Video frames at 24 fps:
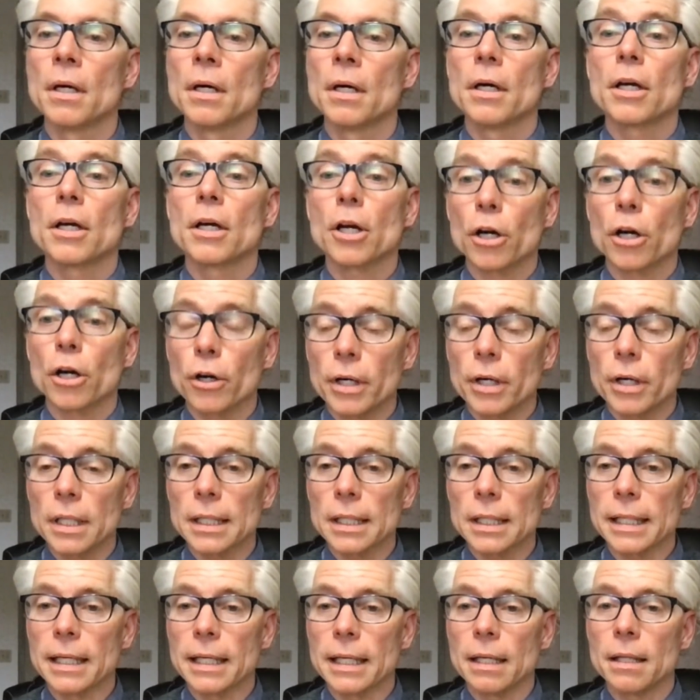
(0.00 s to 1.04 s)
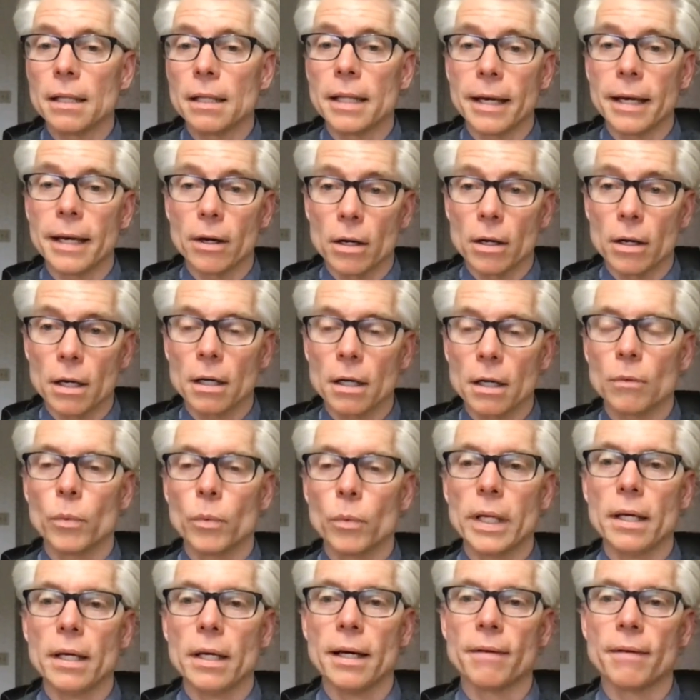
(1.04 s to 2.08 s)
Currently, they are. We
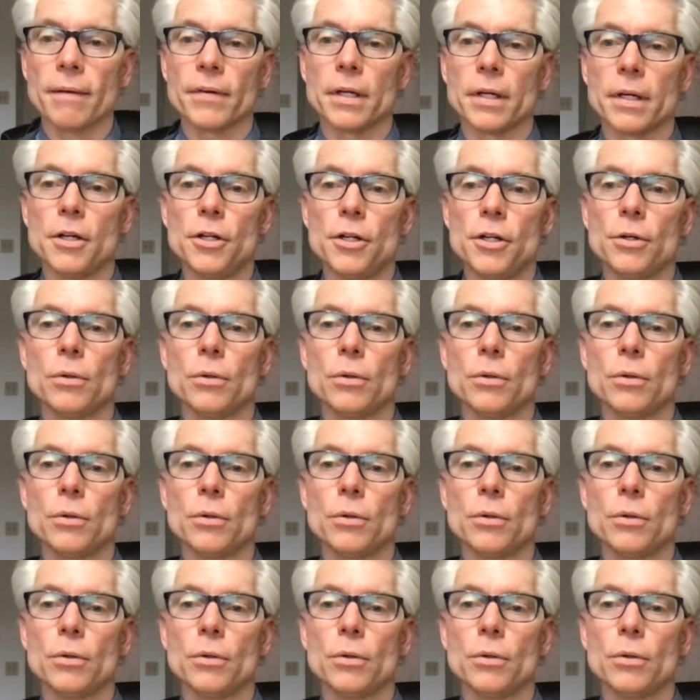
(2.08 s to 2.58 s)
have a new